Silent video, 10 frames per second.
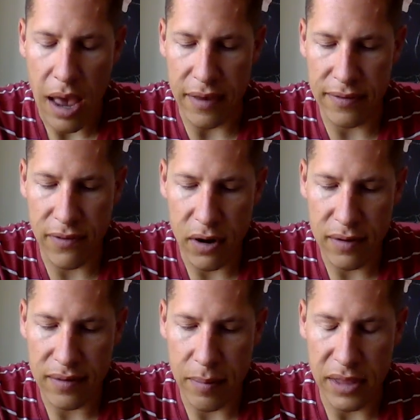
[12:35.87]
As far
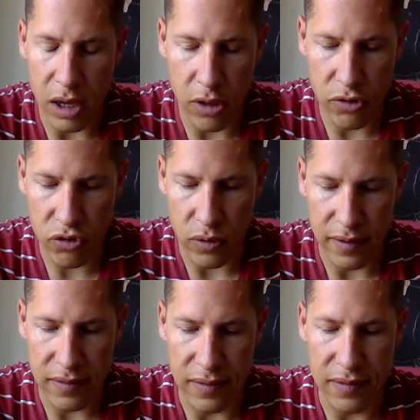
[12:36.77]
as some of the other
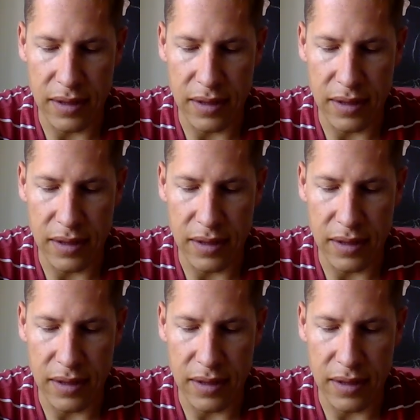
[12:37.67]
choices,